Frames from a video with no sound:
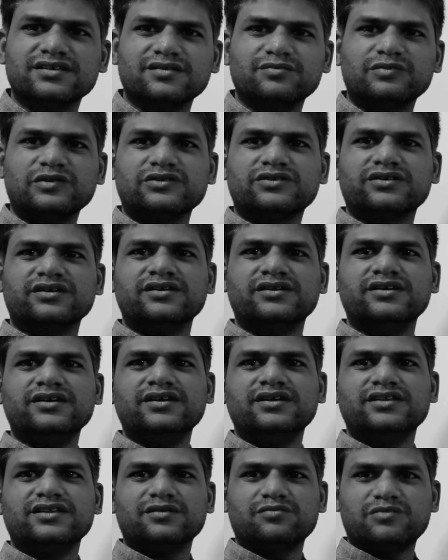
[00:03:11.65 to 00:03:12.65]
about
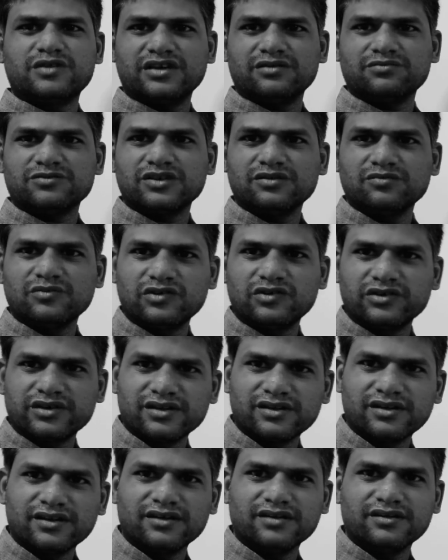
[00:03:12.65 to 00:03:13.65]
the preemption
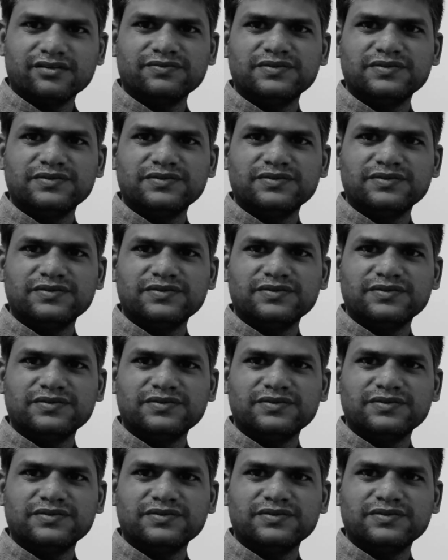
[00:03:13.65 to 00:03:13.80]
model